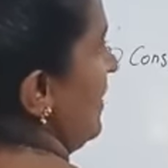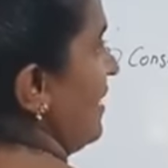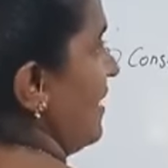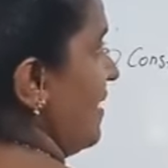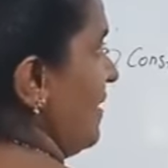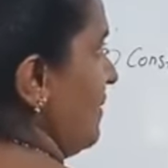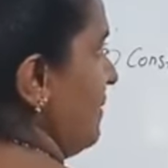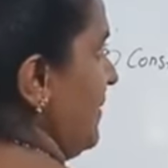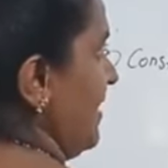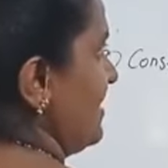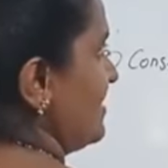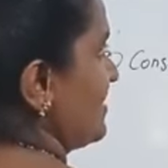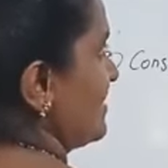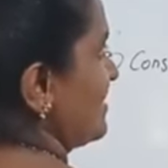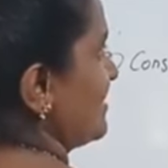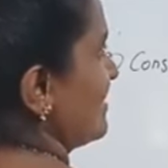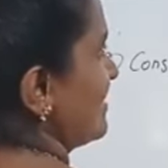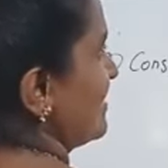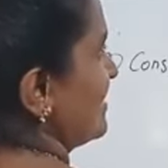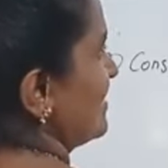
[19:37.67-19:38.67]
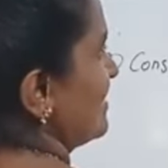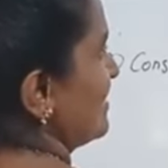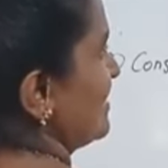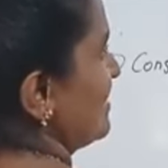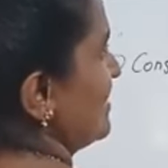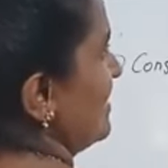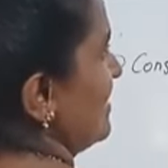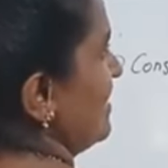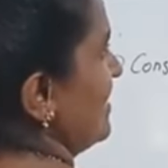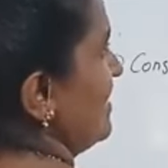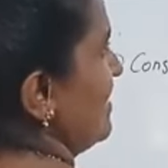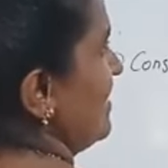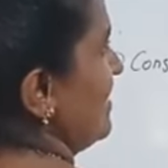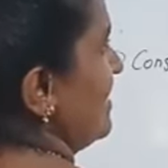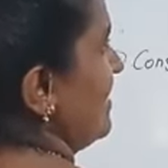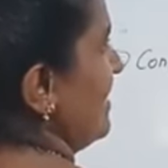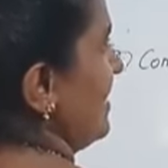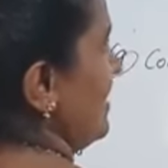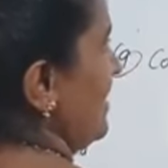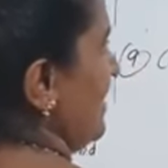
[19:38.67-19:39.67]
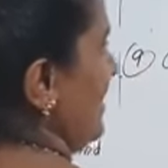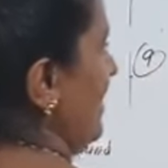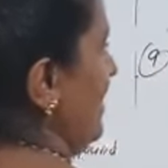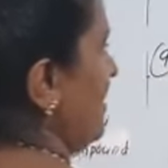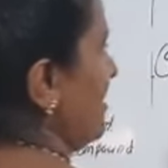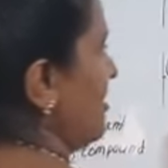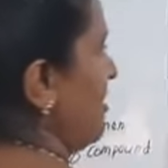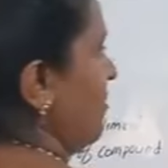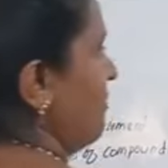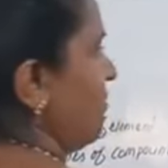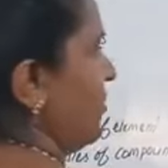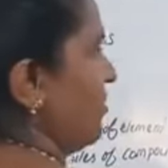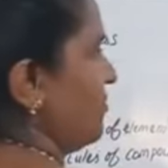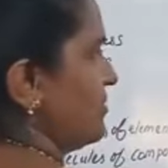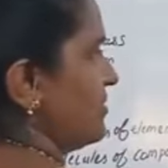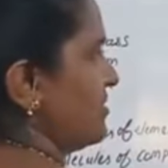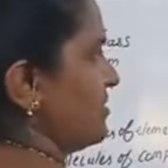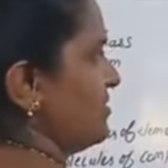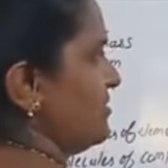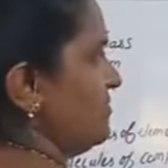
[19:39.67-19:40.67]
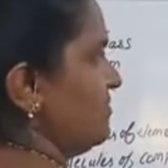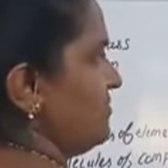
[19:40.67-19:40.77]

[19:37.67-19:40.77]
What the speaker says: Elements in a compound.